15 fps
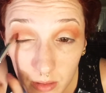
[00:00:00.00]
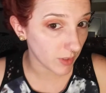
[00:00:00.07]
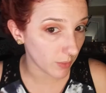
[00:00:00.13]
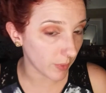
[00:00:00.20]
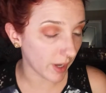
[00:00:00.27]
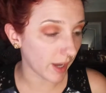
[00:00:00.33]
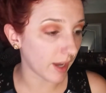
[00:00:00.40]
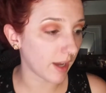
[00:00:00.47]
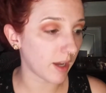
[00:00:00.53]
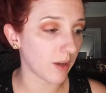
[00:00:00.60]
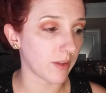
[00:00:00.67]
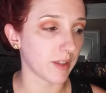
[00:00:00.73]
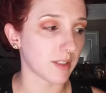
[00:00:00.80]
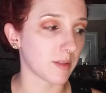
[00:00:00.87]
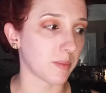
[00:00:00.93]
Wow,
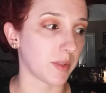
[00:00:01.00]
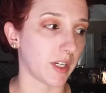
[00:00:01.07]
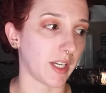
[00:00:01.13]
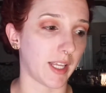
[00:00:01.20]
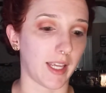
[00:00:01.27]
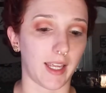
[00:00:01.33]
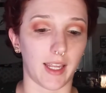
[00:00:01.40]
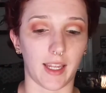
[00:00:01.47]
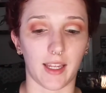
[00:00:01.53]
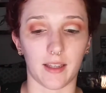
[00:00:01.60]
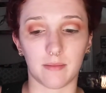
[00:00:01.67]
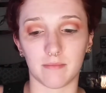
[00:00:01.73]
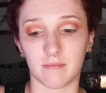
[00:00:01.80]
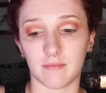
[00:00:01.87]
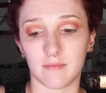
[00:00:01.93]
that's pretty.
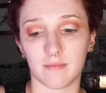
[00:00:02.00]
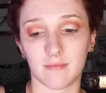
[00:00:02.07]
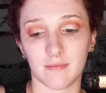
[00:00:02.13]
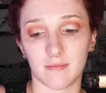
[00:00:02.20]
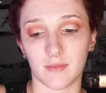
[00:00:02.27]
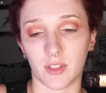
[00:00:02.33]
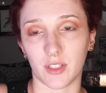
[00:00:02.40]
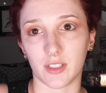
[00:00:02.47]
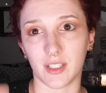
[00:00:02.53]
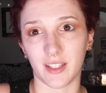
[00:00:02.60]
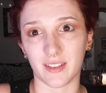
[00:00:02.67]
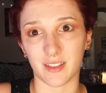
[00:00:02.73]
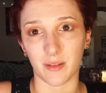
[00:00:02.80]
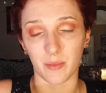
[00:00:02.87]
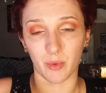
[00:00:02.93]
I'm gonna take
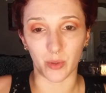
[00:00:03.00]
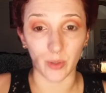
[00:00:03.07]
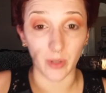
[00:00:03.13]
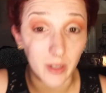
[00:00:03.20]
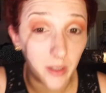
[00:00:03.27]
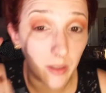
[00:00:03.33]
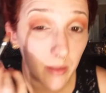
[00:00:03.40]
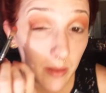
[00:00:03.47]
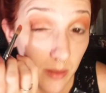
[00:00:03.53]
some more.